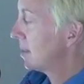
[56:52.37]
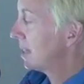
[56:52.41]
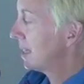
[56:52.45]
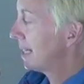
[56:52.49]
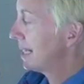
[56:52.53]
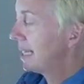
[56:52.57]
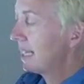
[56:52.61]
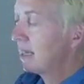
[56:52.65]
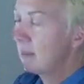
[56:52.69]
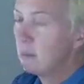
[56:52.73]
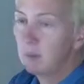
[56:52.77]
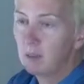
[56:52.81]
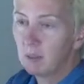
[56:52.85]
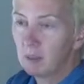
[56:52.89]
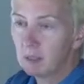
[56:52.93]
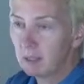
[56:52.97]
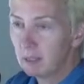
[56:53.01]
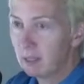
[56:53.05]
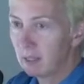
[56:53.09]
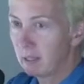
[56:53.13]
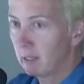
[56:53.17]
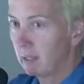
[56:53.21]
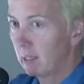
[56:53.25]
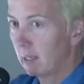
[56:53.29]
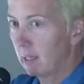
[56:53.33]
It's an ebook.
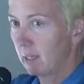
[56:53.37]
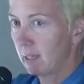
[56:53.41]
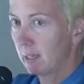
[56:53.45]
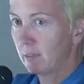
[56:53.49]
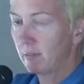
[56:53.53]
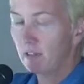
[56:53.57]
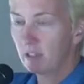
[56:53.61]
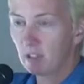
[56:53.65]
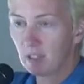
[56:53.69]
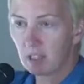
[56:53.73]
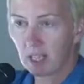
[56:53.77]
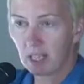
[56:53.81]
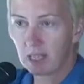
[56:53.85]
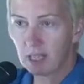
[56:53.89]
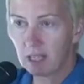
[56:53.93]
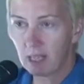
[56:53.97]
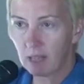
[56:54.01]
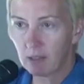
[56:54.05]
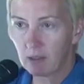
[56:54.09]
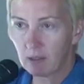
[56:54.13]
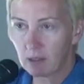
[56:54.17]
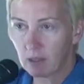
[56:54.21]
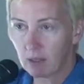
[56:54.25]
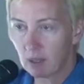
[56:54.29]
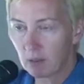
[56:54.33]
For
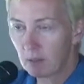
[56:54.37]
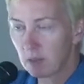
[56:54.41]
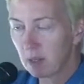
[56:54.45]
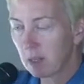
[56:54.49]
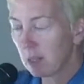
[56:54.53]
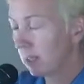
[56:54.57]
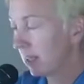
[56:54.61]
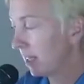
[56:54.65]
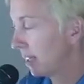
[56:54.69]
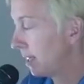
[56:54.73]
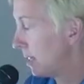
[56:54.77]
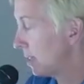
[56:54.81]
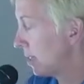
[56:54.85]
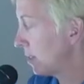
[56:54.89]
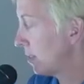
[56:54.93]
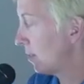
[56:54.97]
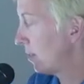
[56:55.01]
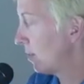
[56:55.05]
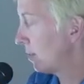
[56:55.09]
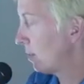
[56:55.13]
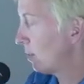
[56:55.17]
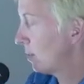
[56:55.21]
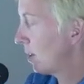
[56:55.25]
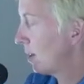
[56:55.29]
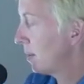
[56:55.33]
$10 I'm selling this
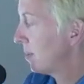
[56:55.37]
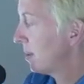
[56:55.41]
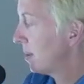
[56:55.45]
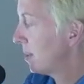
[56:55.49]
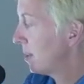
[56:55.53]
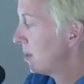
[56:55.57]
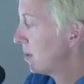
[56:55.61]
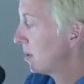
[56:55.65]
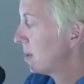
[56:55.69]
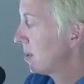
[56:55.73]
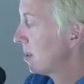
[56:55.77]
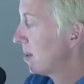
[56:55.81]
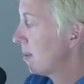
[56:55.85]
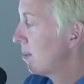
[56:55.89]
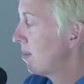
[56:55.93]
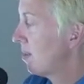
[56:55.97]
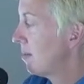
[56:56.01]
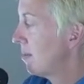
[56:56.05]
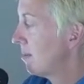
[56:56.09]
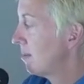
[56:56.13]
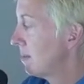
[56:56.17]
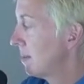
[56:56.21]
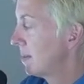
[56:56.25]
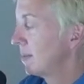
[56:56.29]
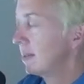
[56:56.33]
if you want, but these are some of
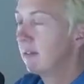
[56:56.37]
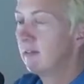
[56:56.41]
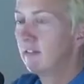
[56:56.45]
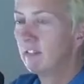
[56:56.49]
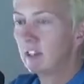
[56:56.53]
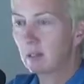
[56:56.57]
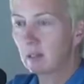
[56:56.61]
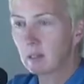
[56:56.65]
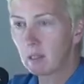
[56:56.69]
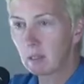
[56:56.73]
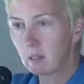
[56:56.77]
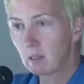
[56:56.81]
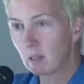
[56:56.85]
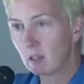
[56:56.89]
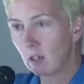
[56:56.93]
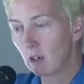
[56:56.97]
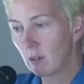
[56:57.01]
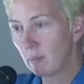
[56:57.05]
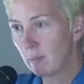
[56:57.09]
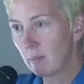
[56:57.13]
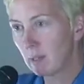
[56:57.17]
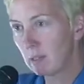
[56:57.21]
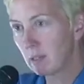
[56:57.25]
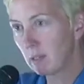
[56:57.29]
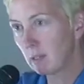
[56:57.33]
the various
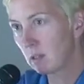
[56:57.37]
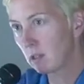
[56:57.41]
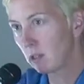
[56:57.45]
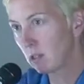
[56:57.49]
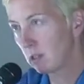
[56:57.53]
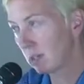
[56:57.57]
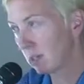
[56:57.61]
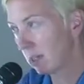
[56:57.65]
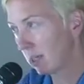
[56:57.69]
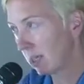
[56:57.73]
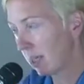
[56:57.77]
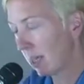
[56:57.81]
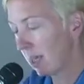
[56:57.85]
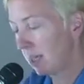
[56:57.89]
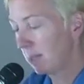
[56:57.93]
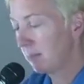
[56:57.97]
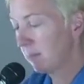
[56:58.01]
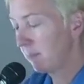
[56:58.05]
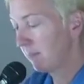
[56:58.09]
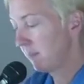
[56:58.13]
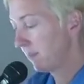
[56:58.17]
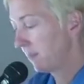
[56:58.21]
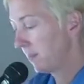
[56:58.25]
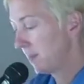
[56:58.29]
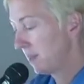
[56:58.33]
star messages that
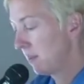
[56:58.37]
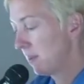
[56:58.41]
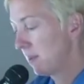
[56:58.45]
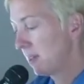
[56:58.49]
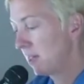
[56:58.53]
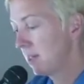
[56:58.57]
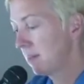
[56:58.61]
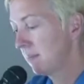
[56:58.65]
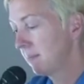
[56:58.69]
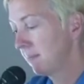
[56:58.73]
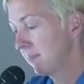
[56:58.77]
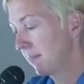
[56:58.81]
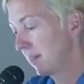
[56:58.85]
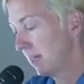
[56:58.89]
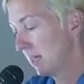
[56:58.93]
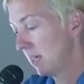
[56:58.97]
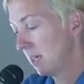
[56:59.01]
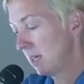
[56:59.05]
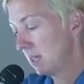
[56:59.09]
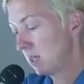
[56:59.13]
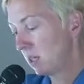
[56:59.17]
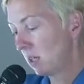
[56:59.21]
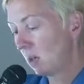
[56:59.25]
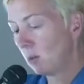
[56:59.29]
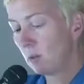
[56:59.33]
came to me.
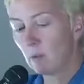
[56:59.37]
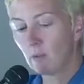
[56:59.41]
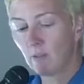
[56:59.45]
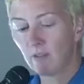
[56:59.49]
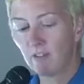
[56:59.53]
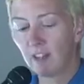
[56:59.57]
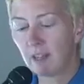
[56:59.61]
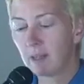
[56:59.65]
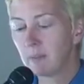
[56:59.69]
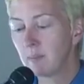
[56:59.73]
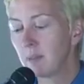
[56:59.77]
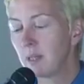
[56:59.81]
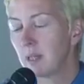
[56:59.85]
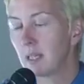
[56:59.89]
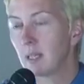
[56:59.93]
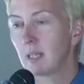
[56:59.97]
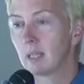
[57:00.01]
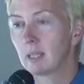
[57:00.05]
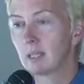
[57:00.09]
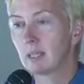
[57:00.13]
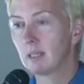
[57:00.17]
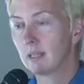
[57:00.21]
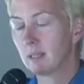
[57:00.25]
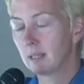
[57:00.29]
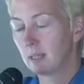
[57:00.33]
So find me
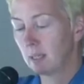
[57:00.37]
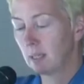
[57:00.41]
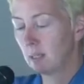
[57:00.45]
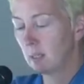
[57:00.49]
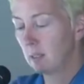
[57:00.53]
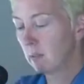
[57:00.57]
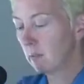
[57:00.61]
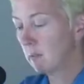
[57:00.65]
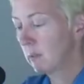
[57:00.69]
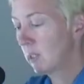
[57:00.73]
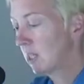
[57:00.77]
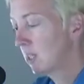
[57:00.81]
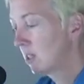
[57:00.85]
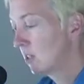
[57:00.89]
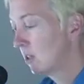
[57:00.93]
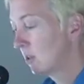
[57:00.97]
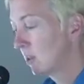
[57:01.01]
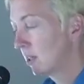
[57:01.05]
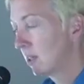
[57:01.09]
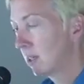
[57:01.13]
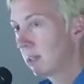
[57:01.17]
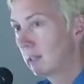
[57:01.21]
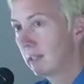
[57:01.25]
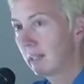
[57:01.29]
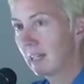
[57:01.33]
and we can
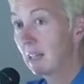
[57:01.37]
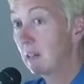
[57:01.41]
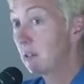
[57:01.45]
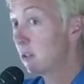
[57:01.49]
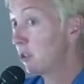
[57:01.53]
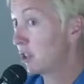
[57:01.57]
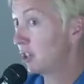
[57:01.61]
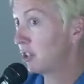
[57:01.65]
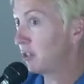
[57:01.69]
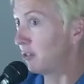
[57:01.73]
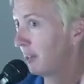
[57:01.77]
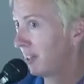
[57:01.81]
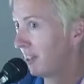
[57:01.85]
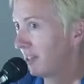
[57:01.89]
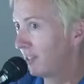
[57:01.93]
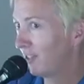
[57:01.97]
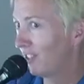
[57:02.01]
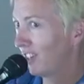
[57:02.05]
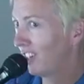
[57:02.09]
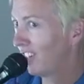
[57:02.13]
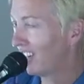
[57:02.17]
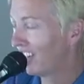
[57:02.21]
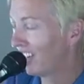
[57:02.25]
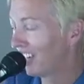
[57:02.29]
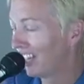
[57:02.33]
do a energy
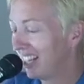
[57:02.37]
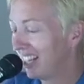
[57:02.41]
transfer.